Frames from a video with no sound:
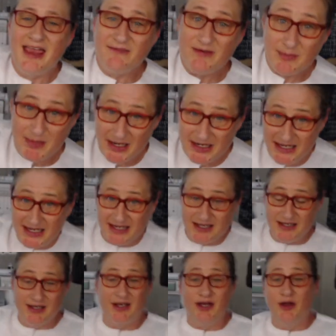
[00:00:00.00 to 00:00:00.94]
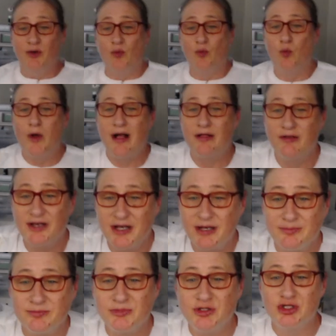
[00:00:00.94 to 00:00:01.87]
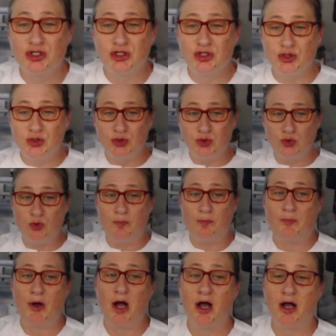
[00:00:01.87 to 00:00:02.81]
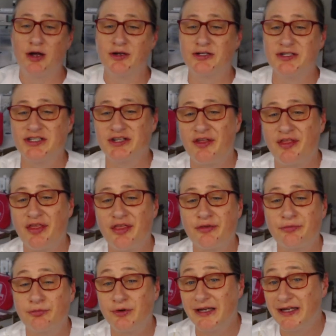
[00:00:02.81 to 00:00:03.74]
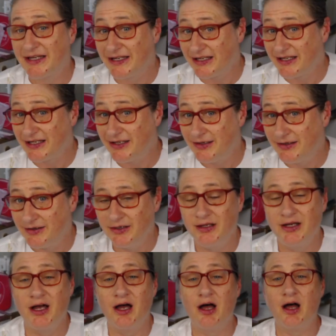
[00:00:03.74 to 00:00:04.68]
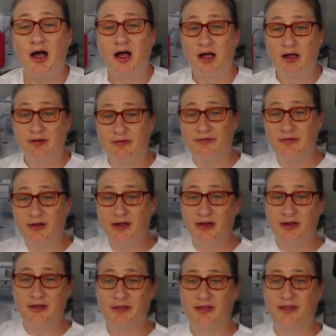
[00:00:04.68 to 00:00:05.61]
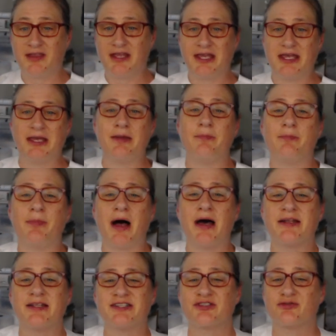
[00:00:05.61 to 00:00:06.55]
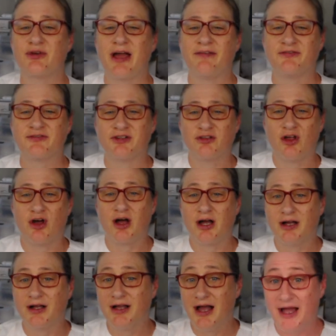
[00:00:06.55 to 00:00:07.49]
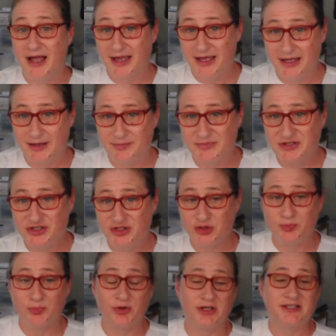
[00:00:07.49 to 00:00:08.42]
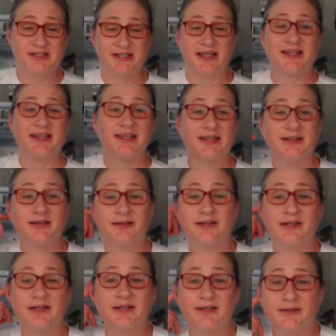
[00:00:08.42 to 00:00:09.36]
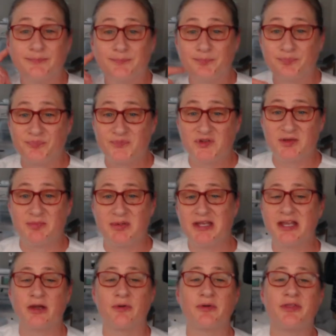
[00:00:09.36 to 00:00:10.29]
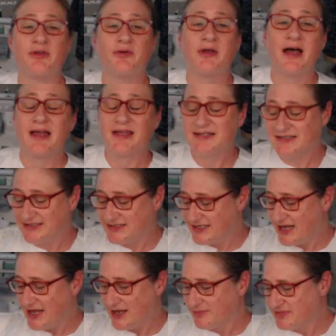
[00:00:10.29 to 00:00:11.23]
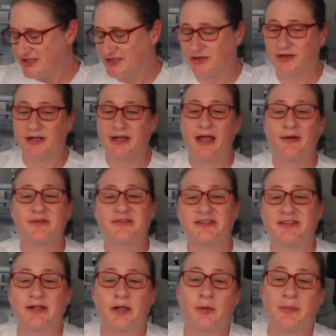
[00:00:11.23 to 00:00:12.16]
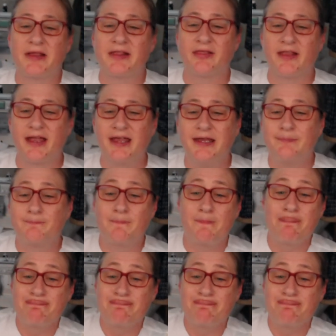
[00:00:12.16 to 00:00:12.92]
everybody. Welcome to part three of the bodice draft along. I am super excited to be here with you guys today. I'm sorry I was a little bit late.